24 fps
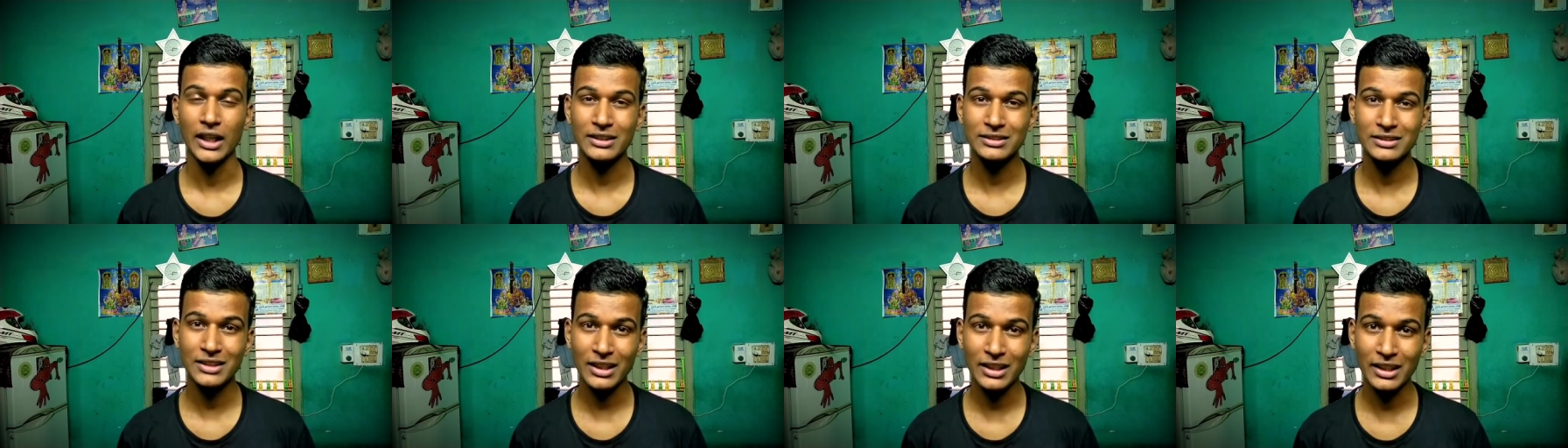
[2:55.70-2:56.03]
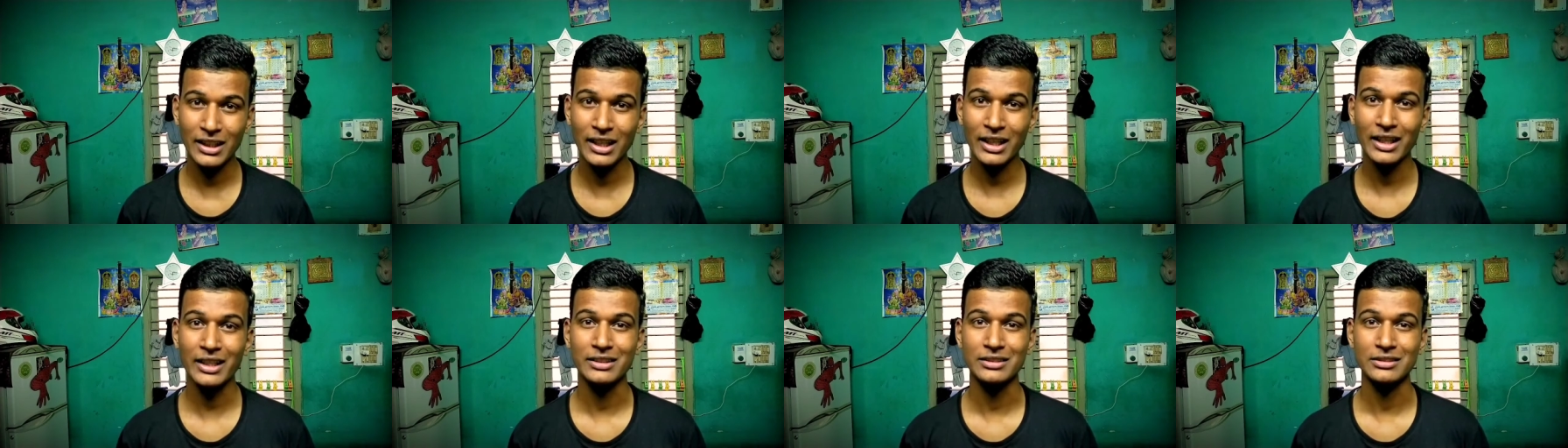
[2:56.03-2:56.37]
That's
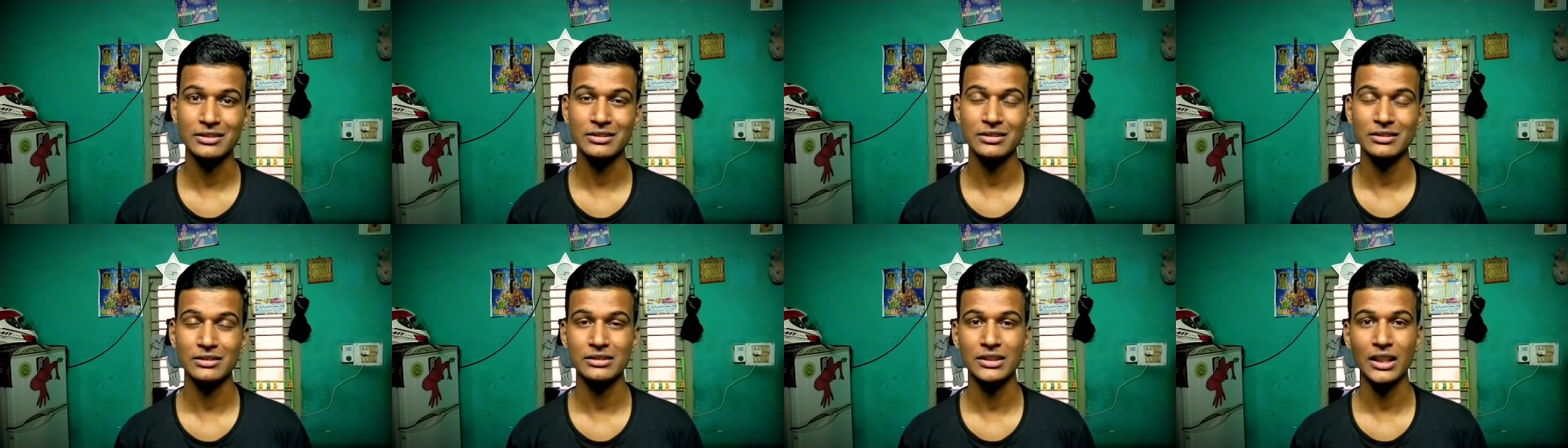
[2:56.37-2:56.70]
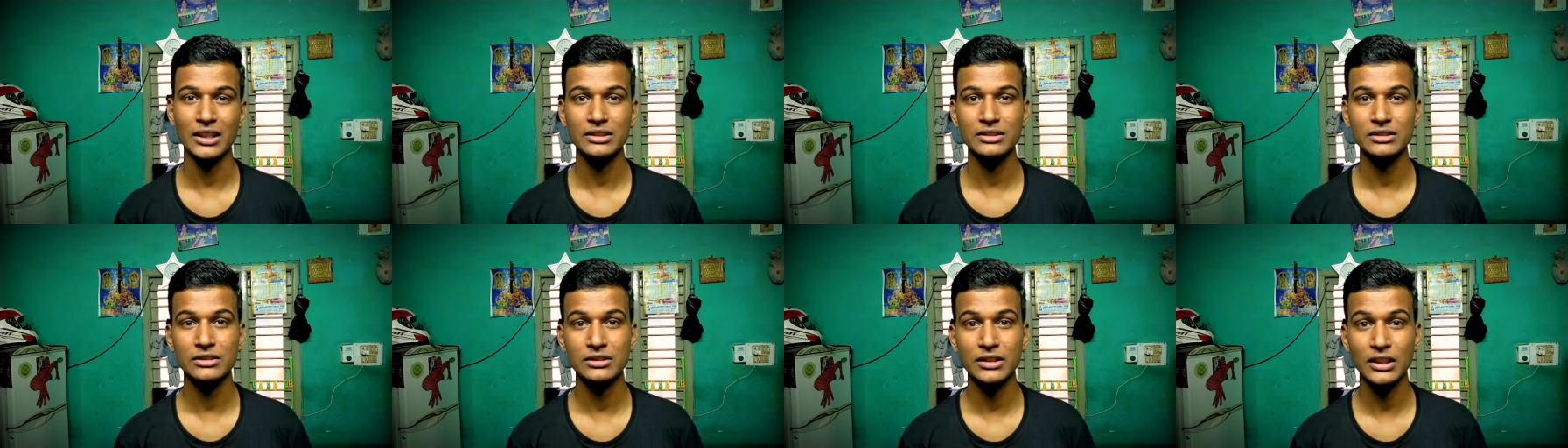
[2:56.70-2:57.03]
the case,
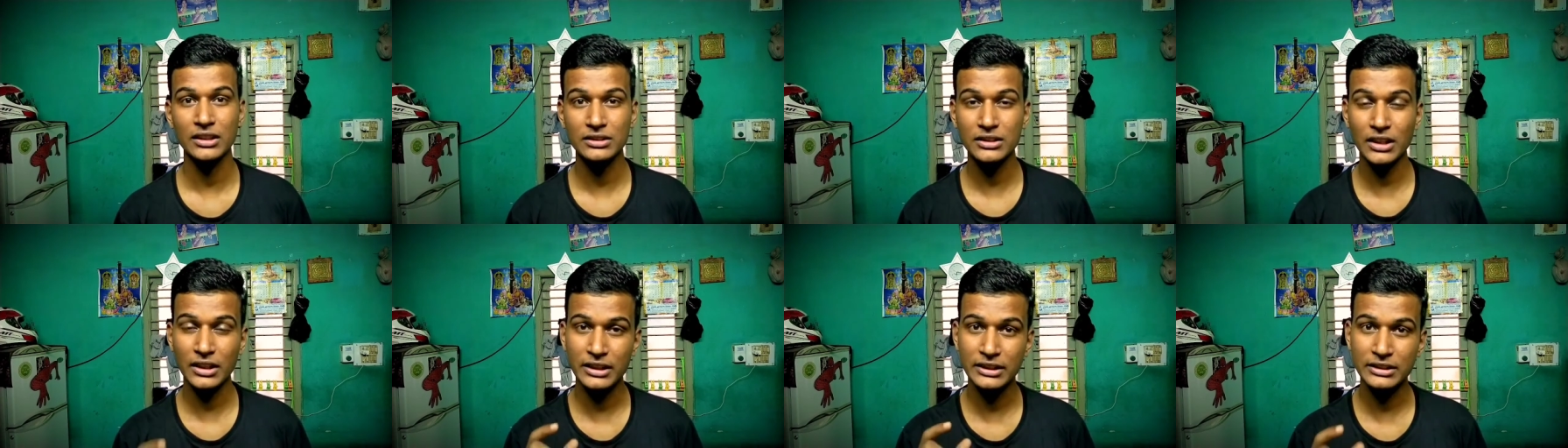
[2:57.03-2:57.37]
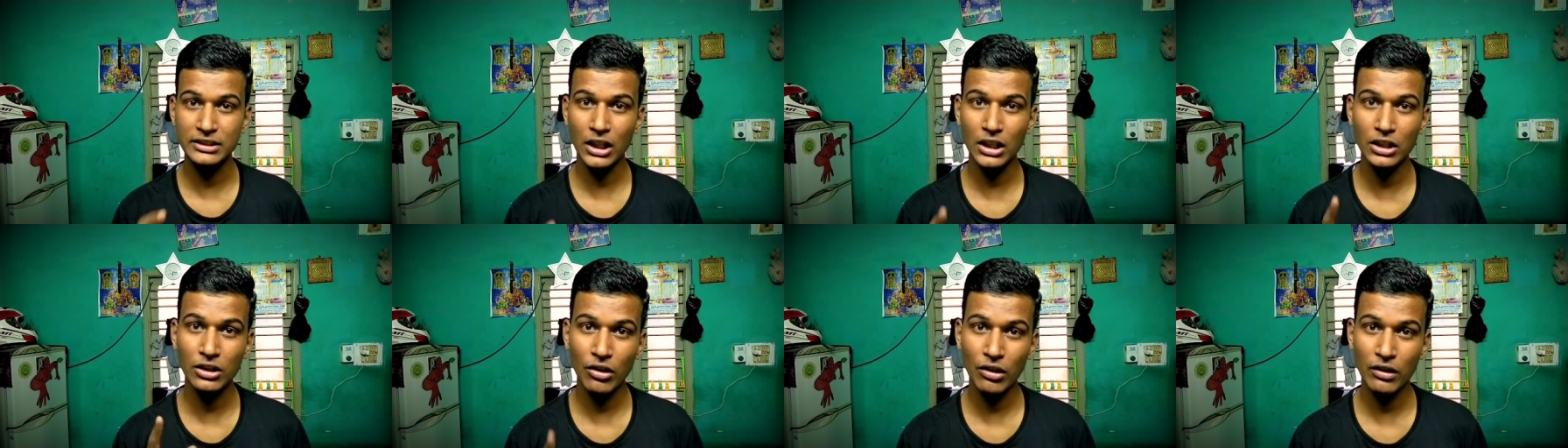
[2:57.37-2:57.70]
that's that's the
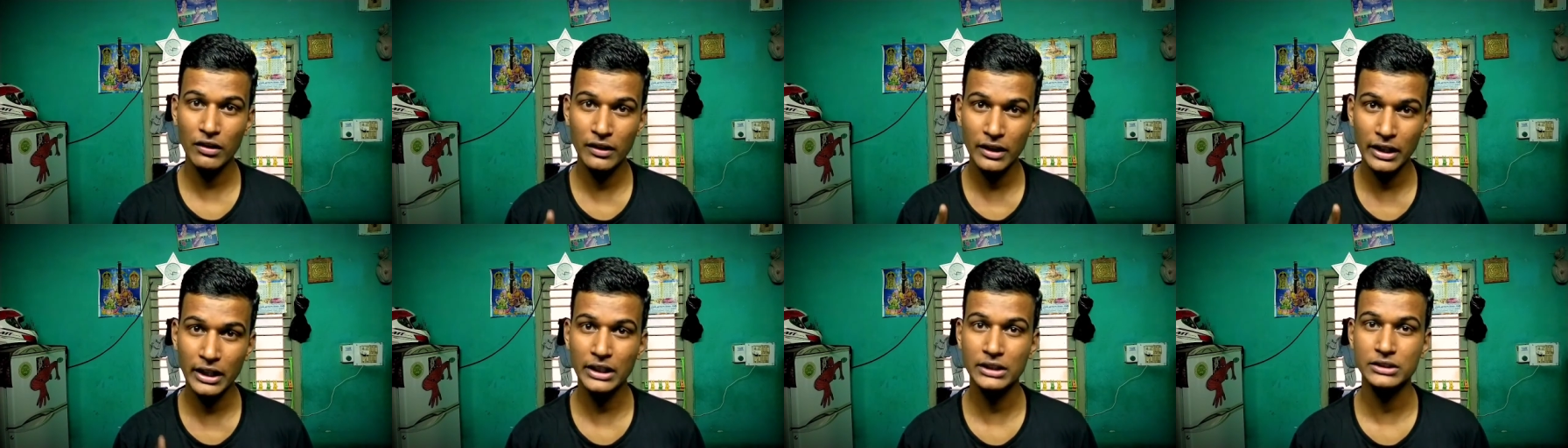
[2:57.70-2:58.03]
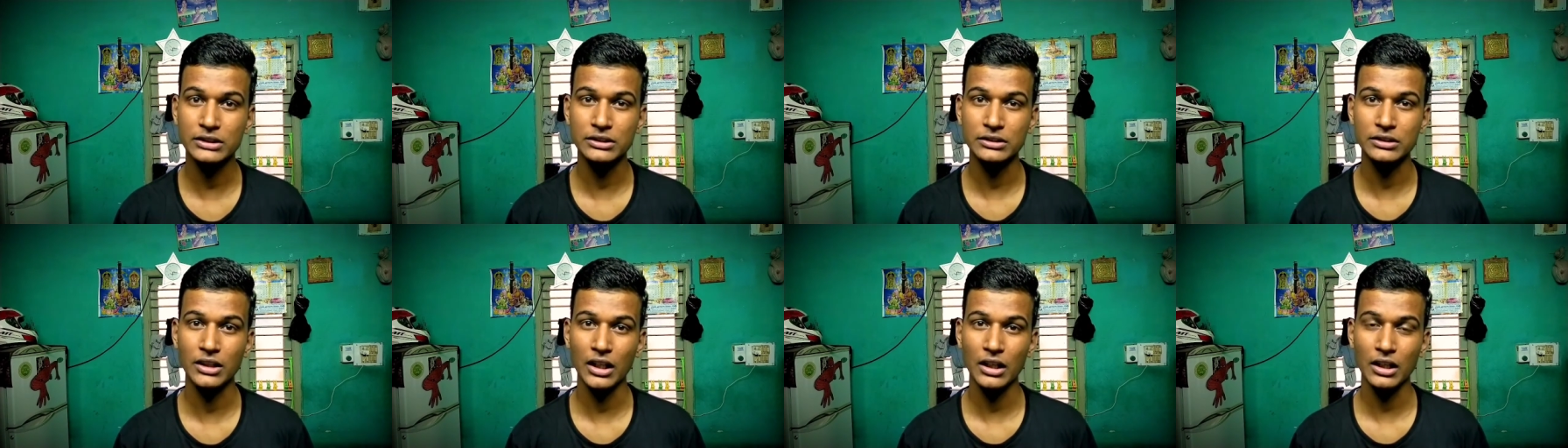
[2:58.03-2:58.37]

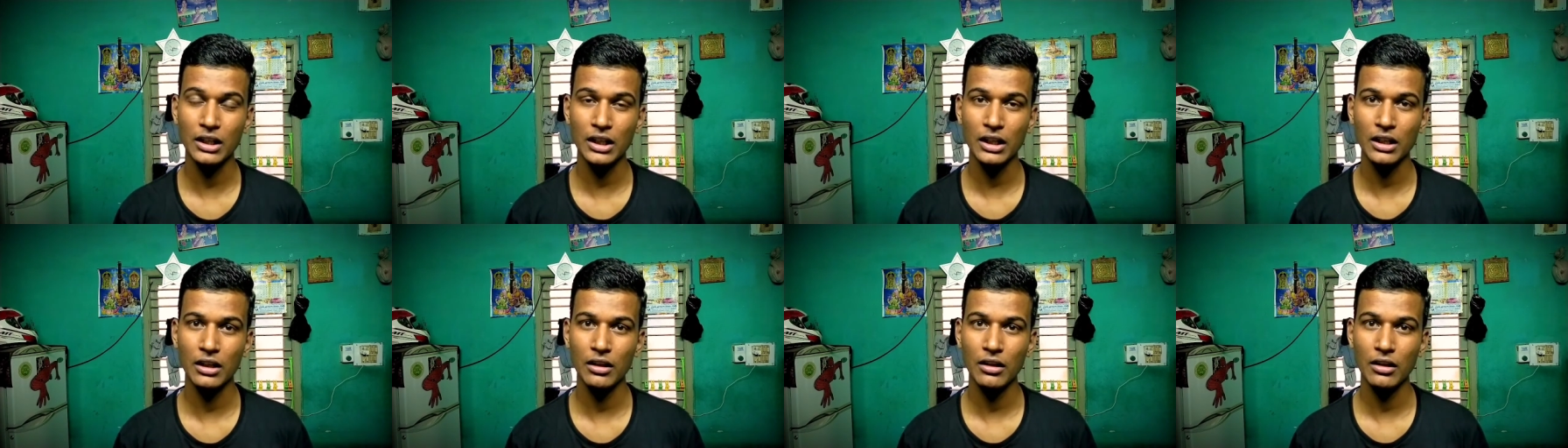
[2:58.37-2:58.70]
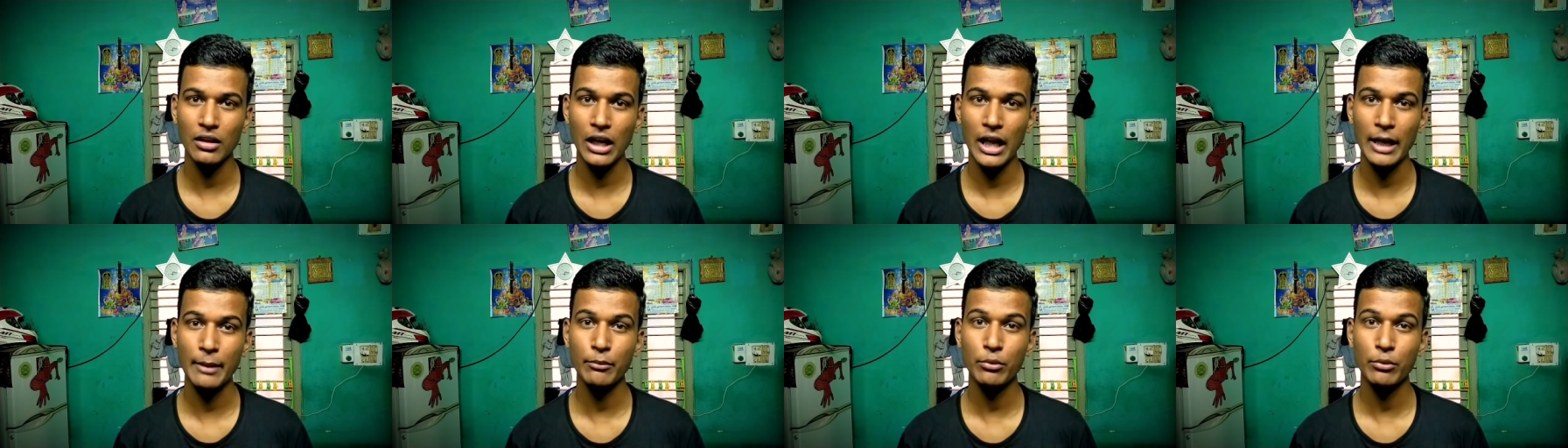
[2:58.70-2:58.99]
disadvantage that uh,